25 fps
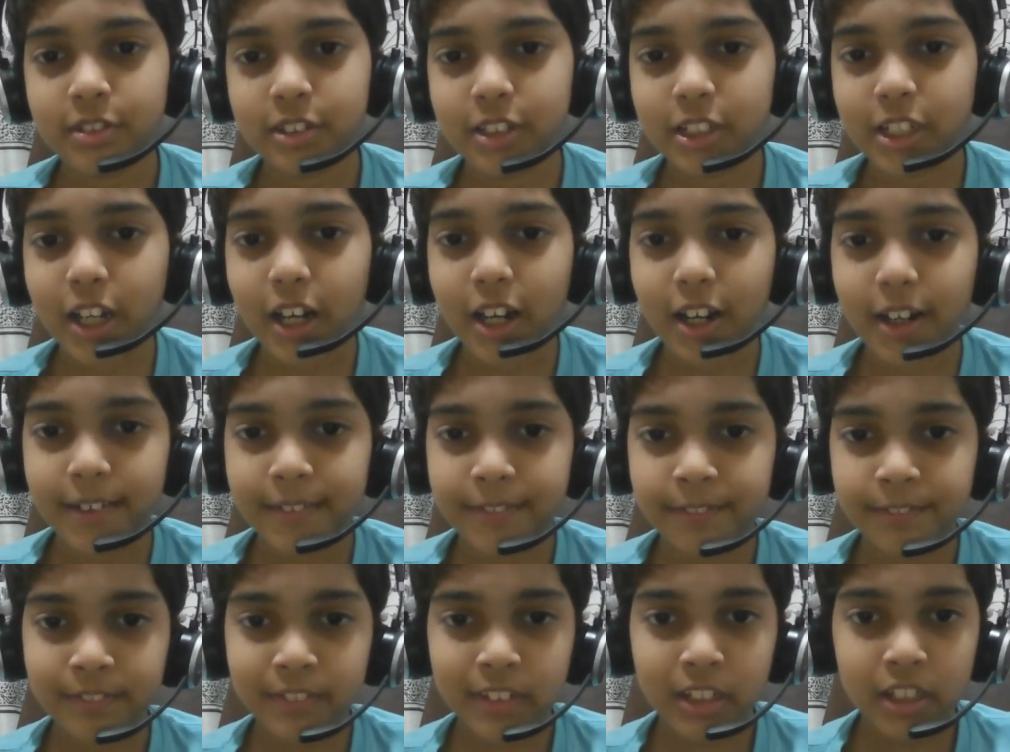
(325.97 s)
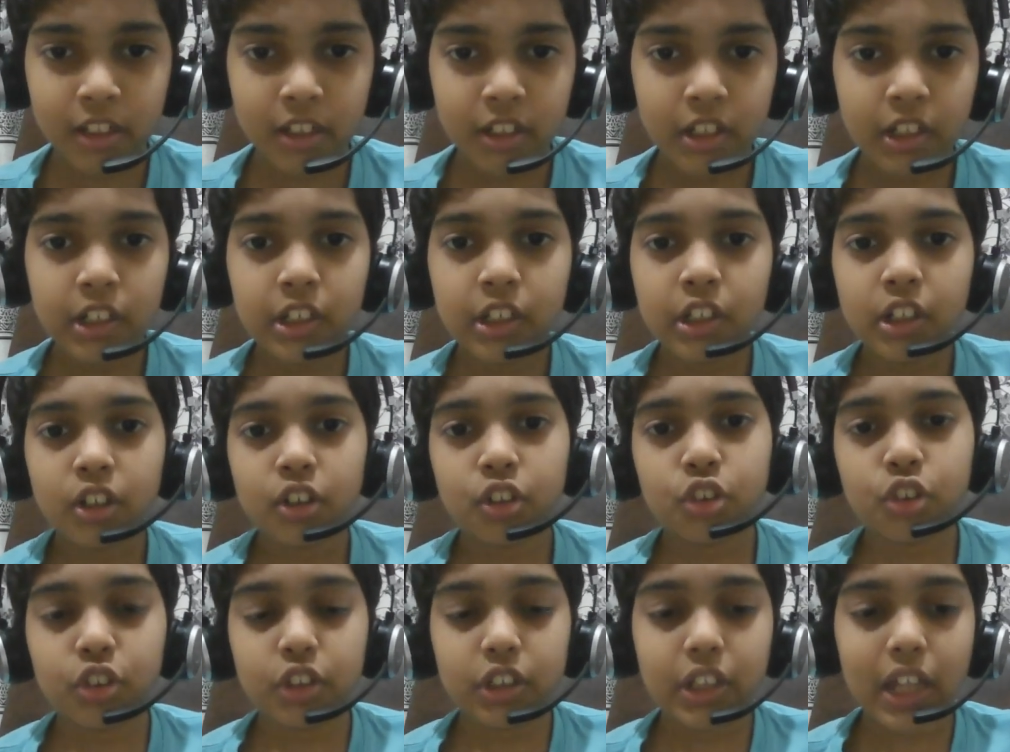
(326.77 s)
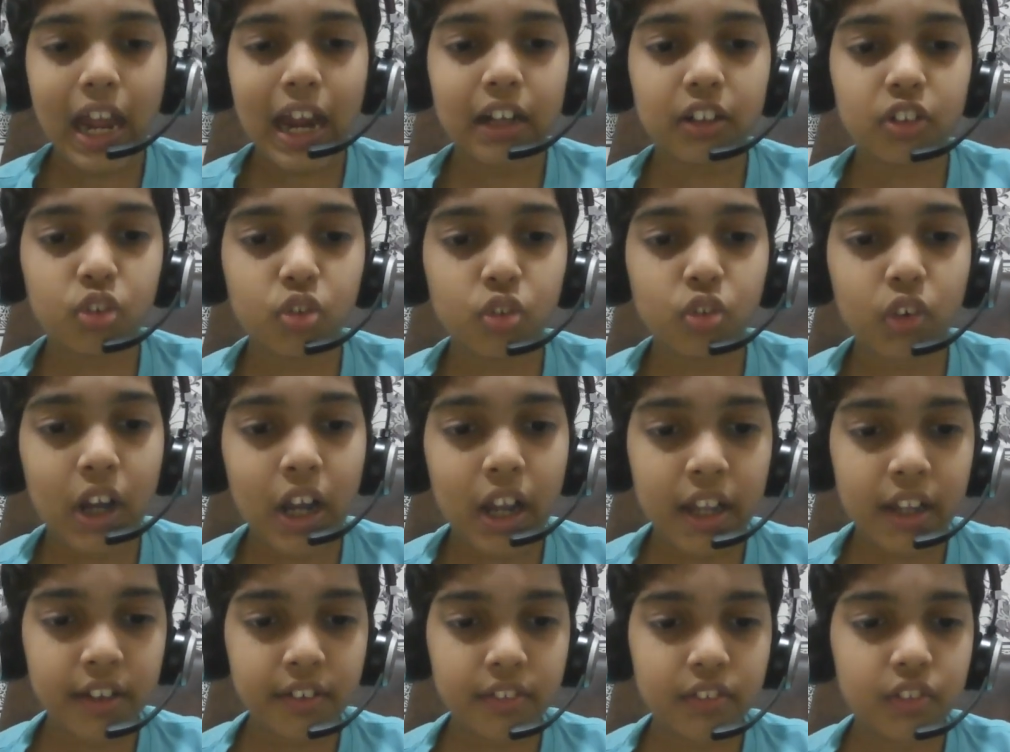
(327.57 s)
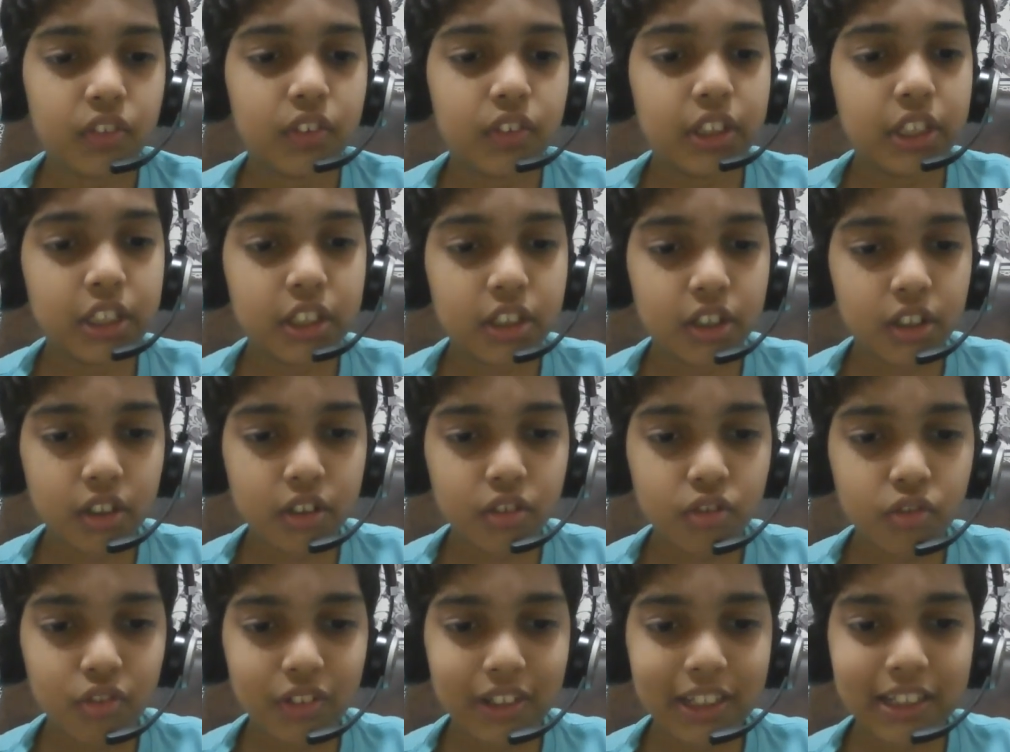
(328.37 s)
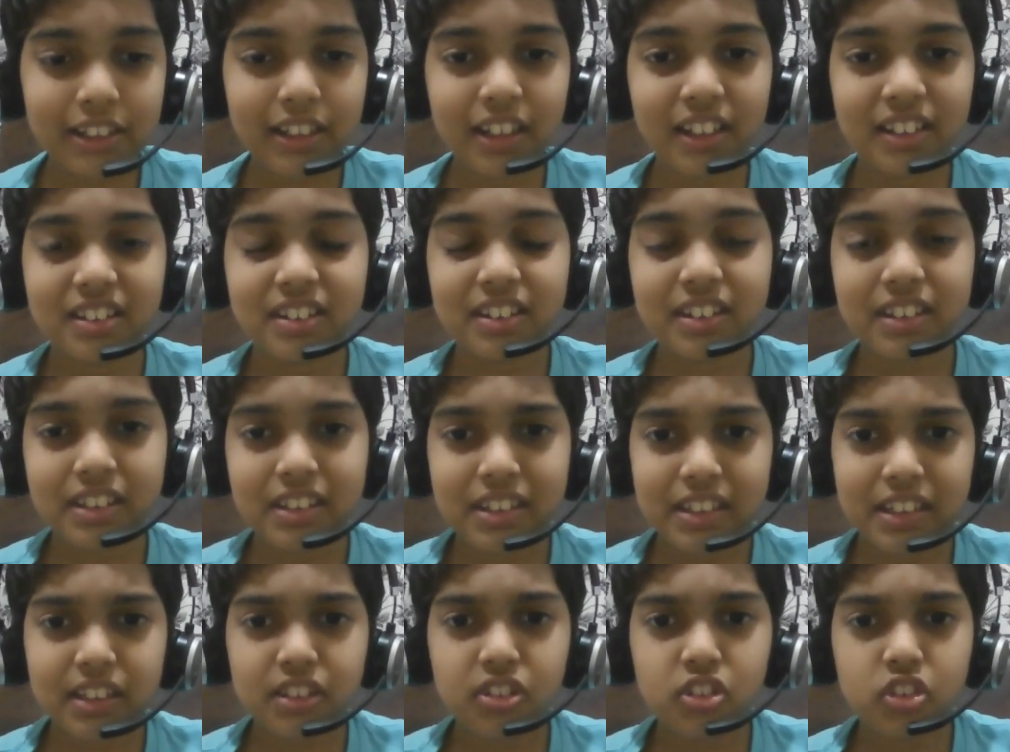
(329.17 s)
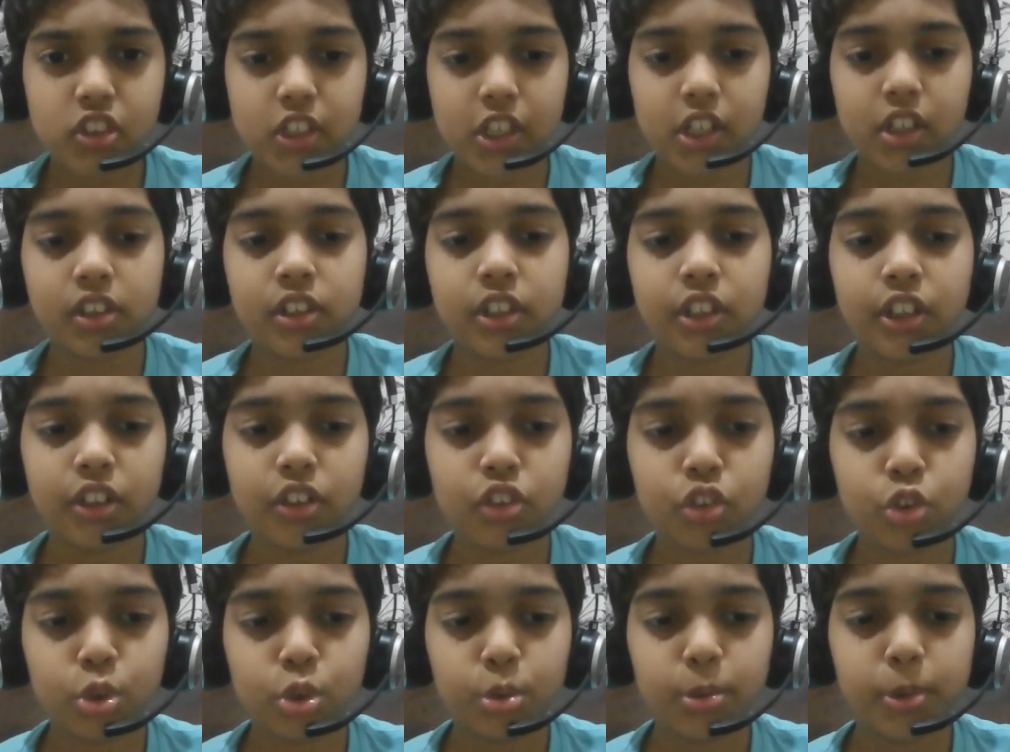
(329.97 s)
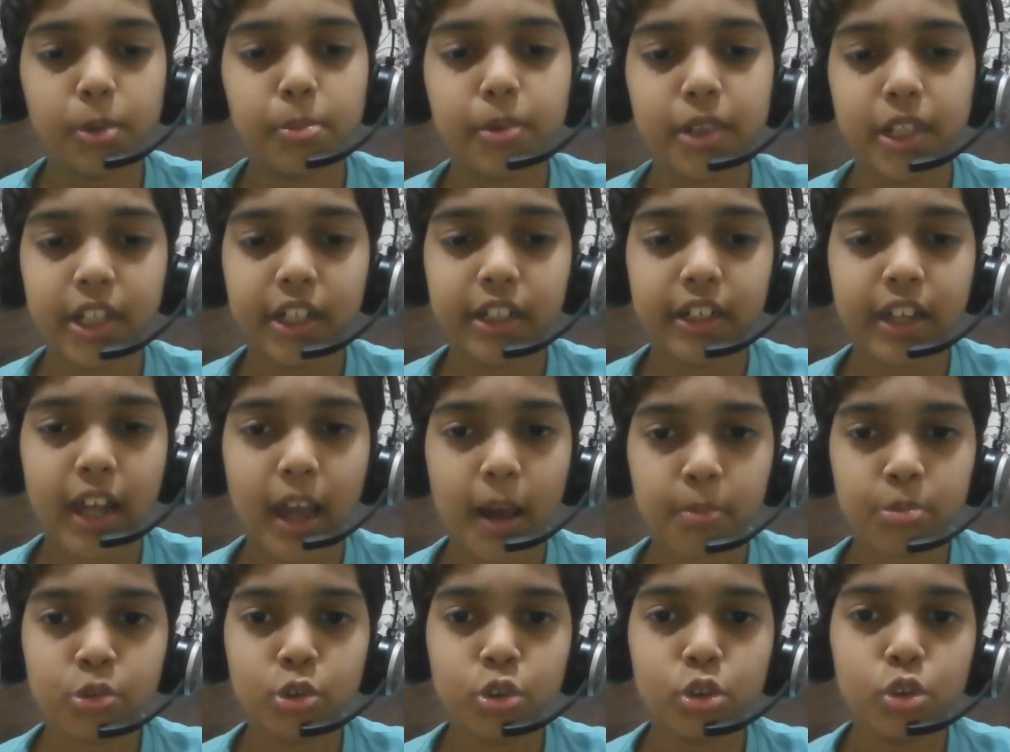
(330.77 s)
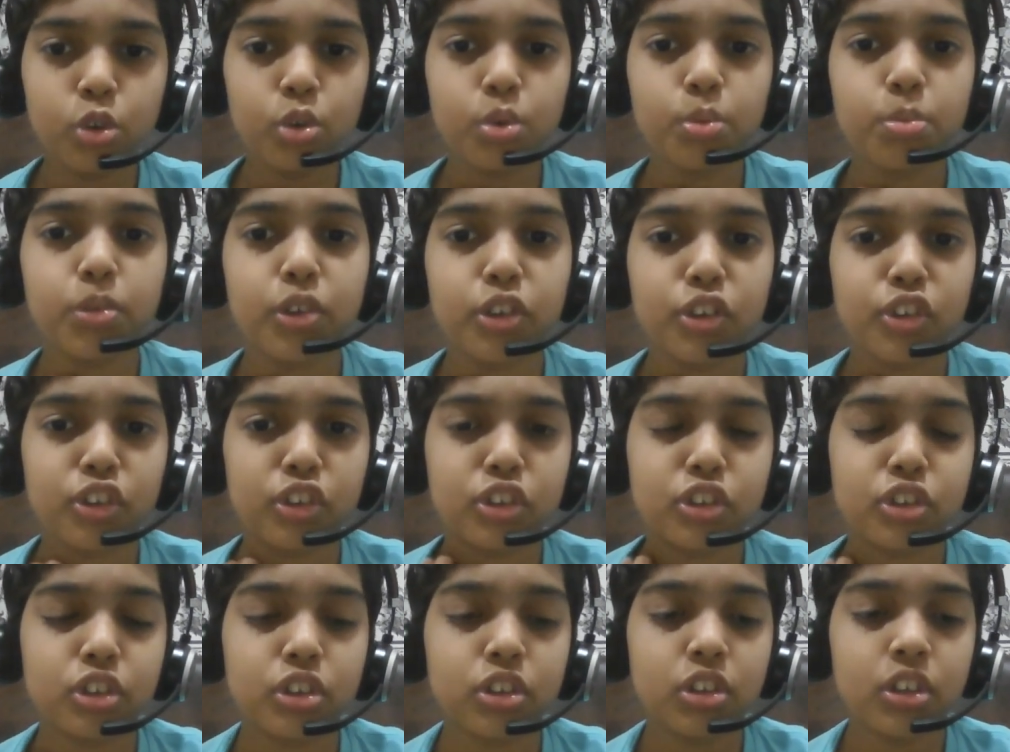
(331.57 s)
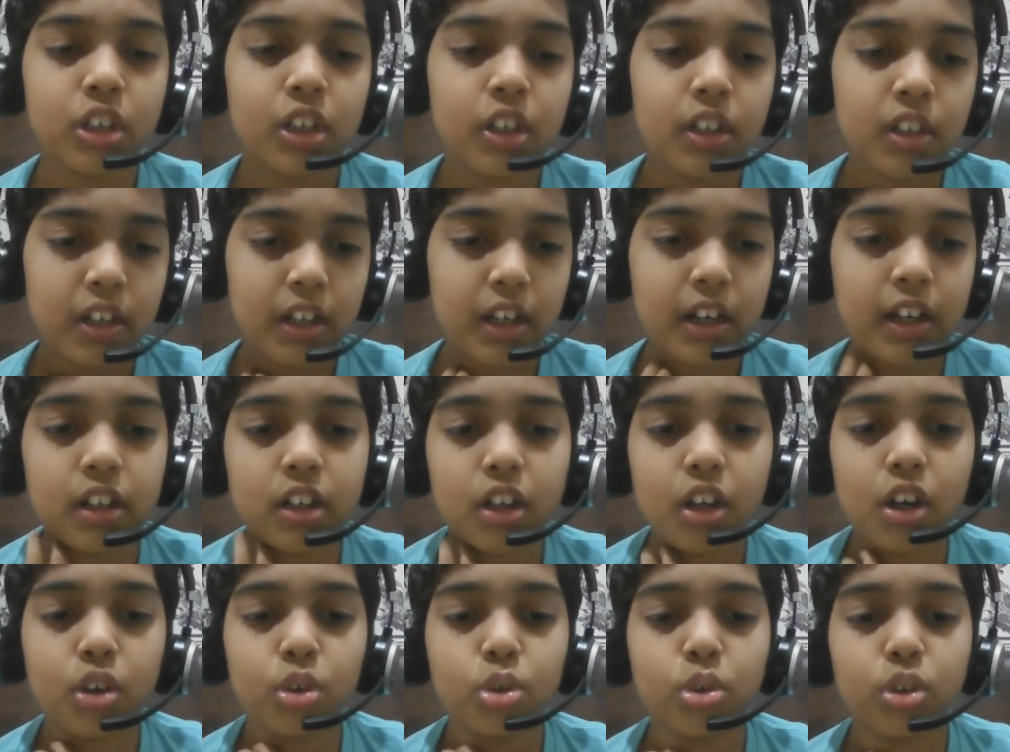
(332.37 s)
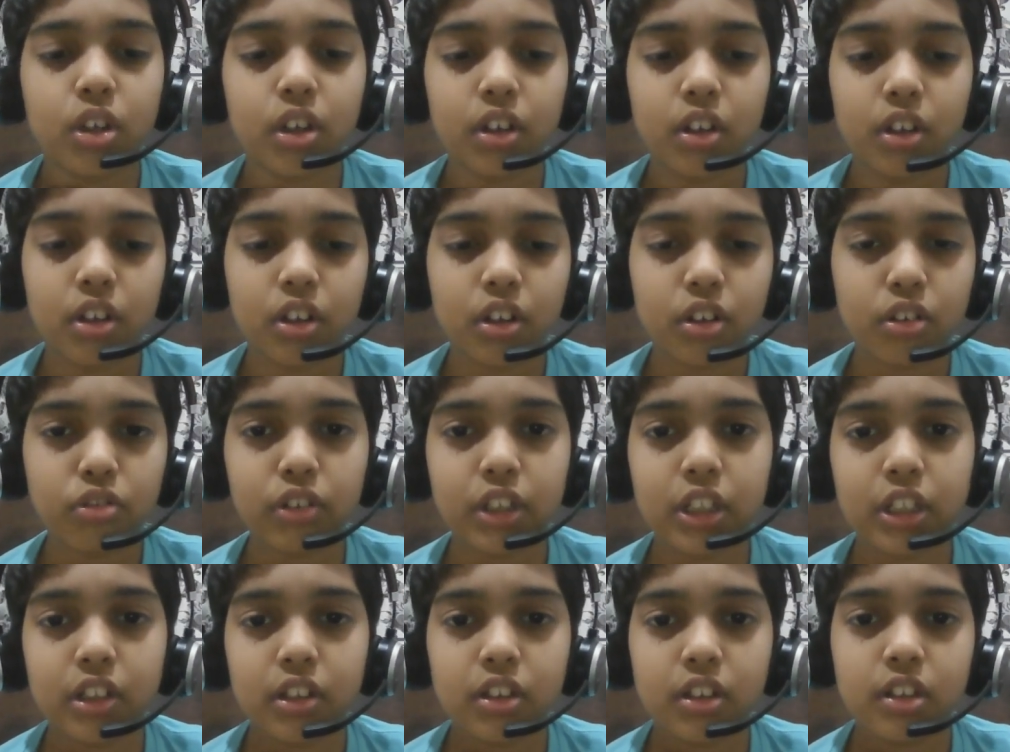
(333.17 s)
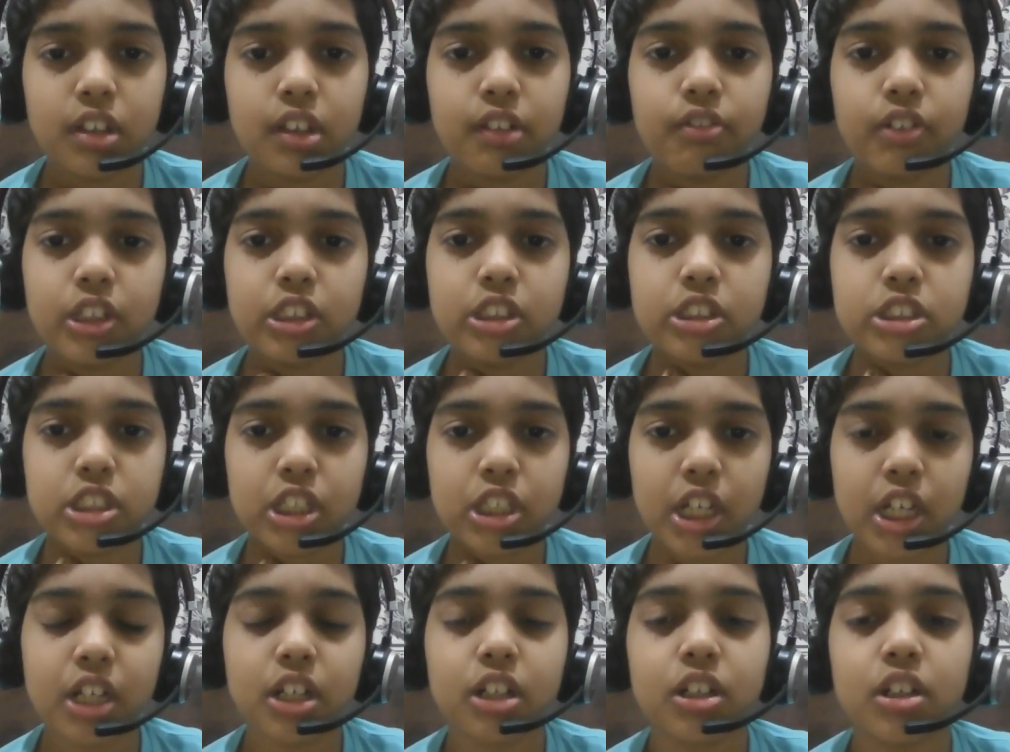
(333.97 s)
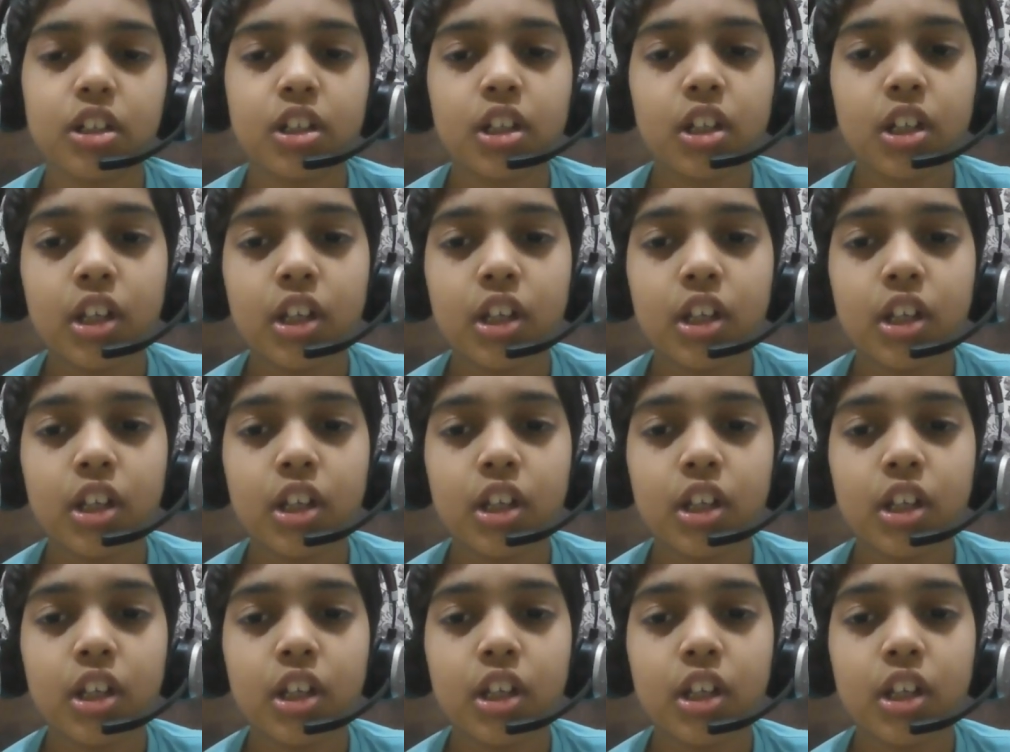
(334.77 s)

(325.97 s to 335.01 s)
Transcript: Yeah. So that's why here Queen H6 check needs to be played absolute precision. And now Queen H7 check.